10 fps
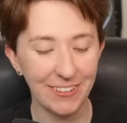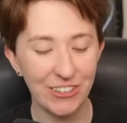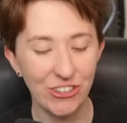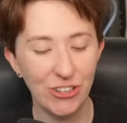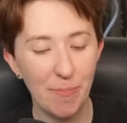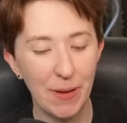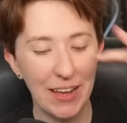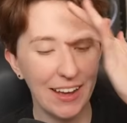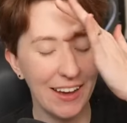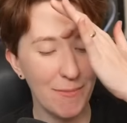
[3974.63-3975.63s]

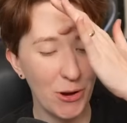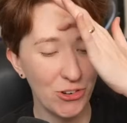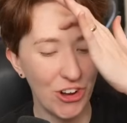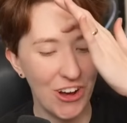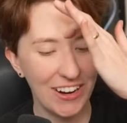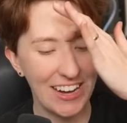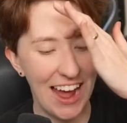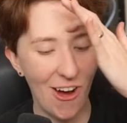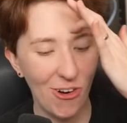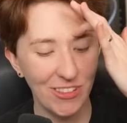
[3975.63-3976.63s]
shipping Mo Shang now.